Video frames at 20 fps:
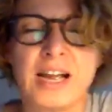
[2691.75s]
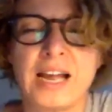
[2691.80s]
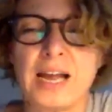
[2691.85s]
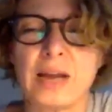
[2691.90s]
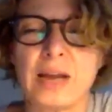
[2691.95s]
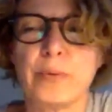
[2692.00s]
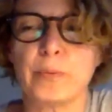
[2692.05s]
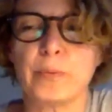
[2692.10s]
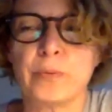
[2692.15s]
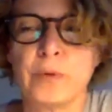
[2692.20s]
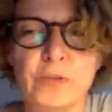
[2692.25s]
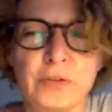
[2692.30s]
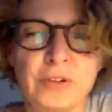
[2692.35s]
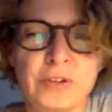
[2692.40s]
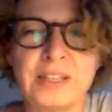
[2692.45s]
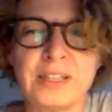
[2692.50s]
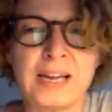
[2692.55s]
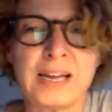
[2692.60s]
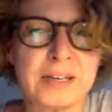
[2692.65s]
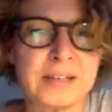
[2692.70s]
And
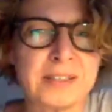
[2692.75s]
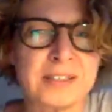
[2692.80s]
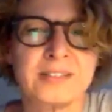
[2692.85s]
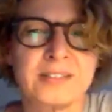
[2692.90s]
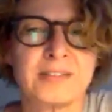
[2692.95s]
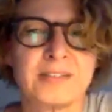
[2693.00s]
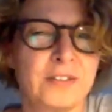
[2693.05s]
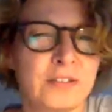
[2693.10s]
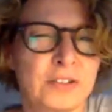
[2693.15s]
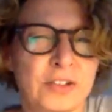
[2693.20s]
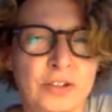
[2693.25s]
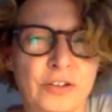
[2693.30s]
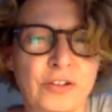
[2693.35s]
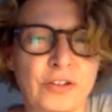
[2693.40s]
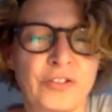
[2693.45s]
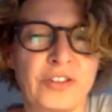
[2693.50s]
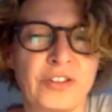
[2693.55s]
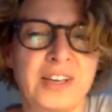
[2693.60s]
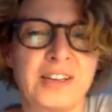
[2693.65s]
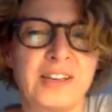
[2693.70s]
won't that, do you
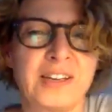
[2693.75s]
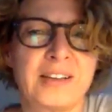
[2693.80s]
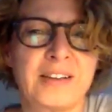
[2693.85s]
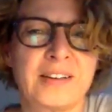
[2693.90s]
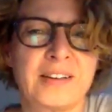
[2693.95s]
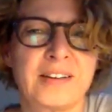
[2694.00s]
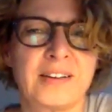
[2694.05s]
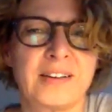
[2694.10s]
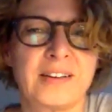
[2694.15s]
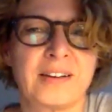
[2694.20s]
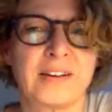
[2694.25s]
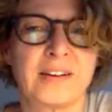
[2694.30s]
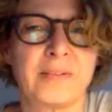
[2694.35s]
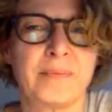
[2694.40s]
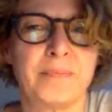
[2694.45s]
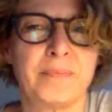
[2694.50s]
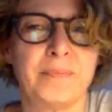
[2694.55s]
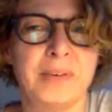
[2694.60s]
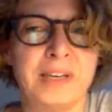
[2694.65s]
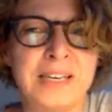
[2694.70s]
think,
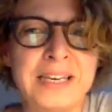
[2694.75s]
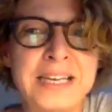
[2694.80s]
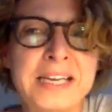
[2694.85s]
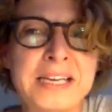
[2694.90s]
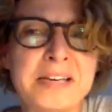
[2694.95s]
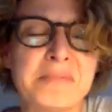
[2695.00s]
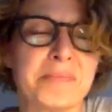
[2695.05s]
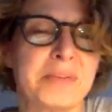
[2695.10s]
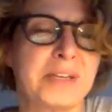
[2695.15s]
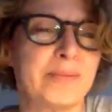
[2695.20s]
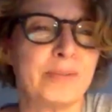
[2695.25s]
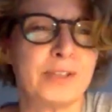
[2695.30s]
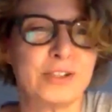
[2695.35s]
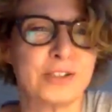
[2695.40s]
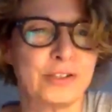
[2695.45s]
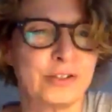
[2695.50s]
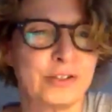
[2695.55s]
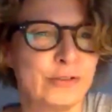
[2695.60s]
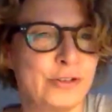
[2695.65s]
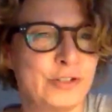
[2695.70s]
lead maybe
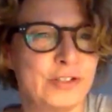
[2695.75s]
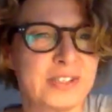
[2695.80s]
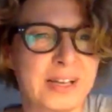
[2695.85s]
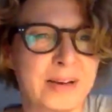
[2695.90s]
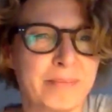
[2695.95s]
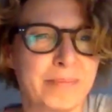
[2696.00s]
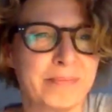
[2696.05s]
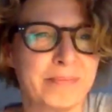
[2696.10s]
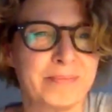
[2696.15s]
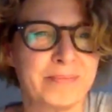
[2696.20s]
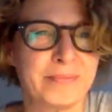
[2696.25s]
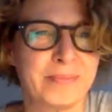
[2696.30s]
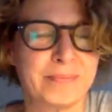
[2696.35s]
to some